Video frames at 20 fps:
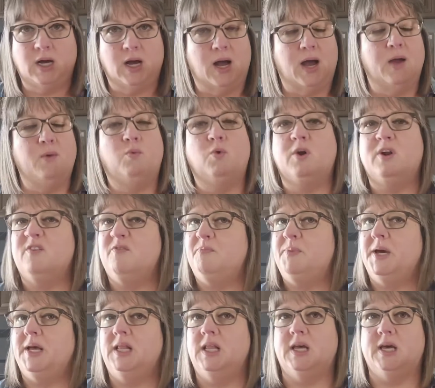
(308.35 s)
I would have
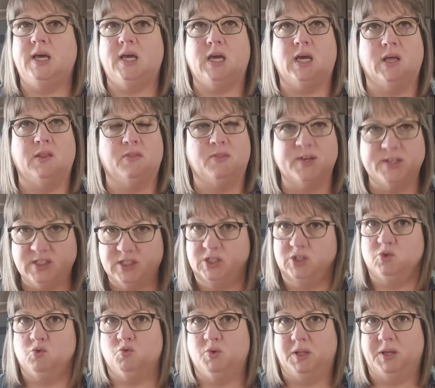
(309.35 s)
been like, this
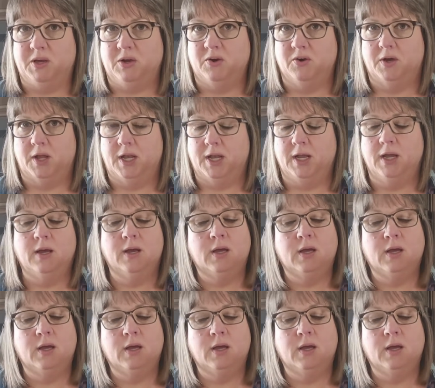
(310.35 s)
is really good.